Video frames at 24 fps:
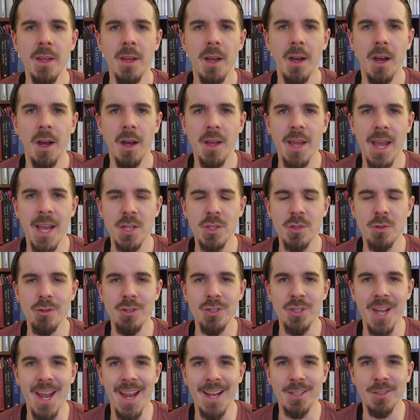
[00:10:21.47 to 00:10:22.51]
Esther
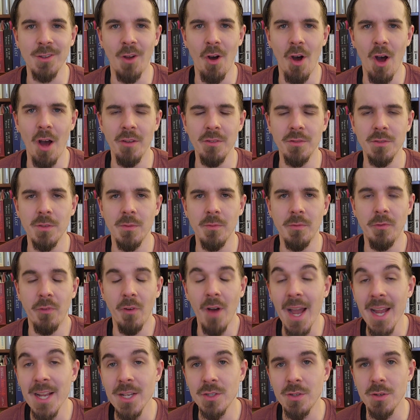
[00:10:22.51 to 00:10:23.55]
Jack's aunt,
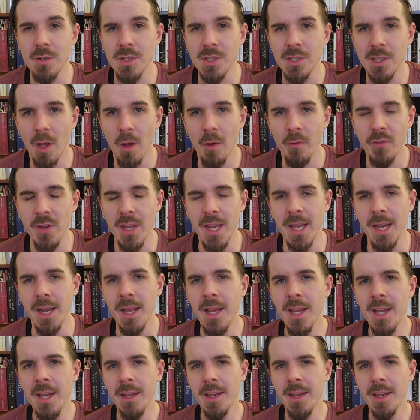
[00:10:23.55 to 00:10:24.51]
finds herself in.